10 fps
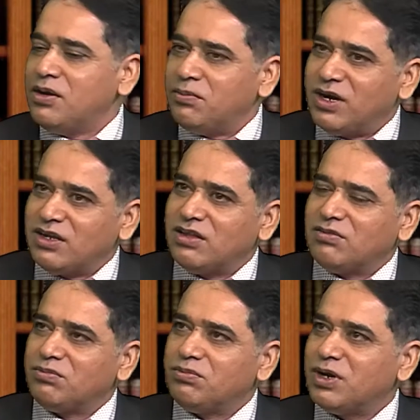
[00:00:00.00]

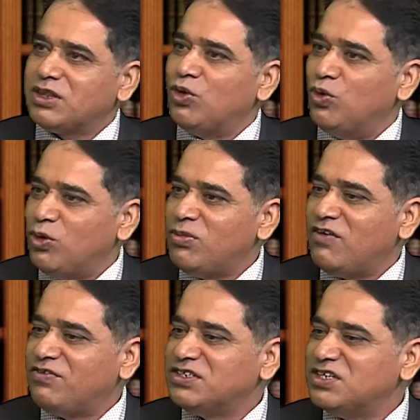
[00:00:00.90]
But the Home
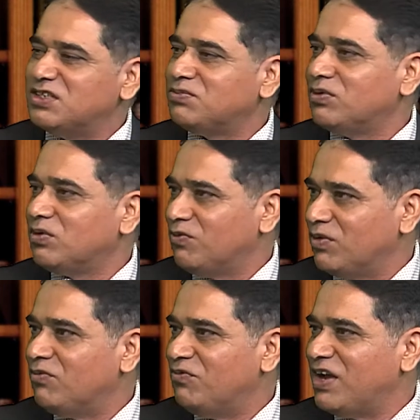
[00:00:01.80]
Office is
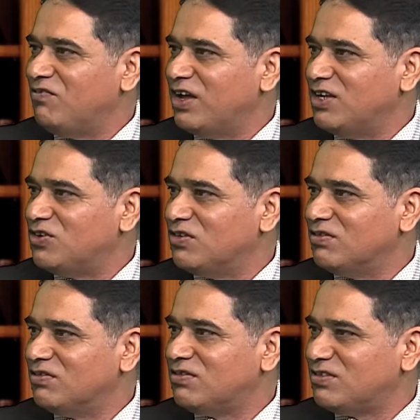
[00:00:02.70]
very, very
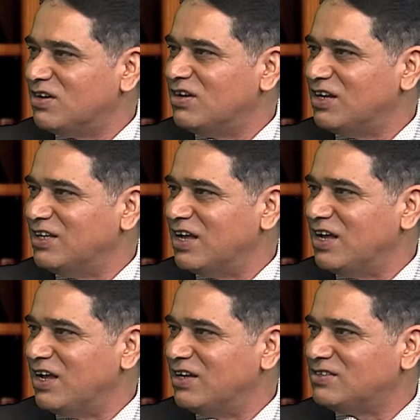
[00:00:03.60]
stern
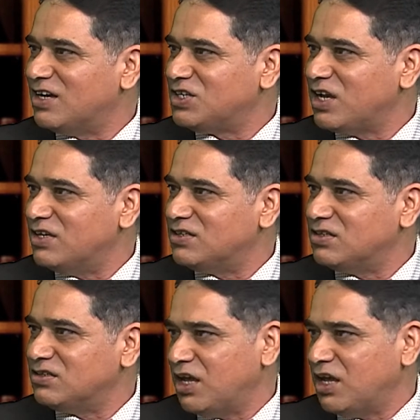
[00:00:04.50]
in such cases.